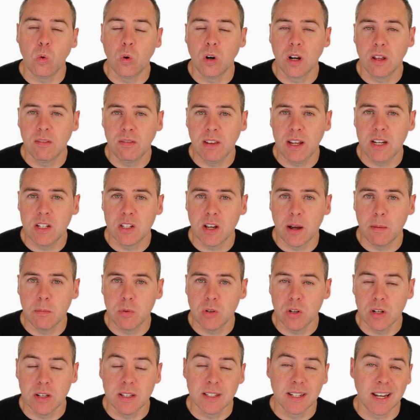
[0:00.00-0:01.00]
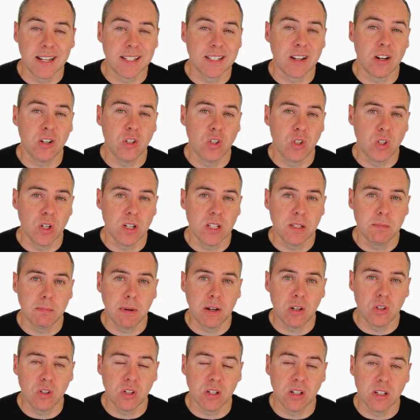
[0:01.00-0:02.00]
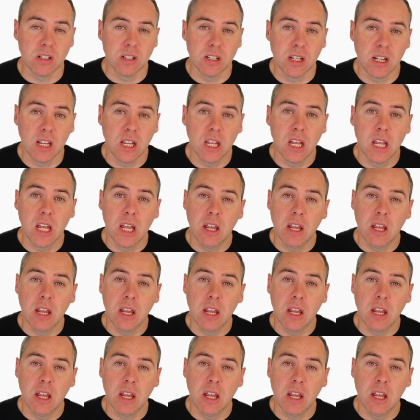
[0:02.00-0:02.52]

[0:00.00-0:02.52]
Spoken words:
all of these options, and as I just mentioned,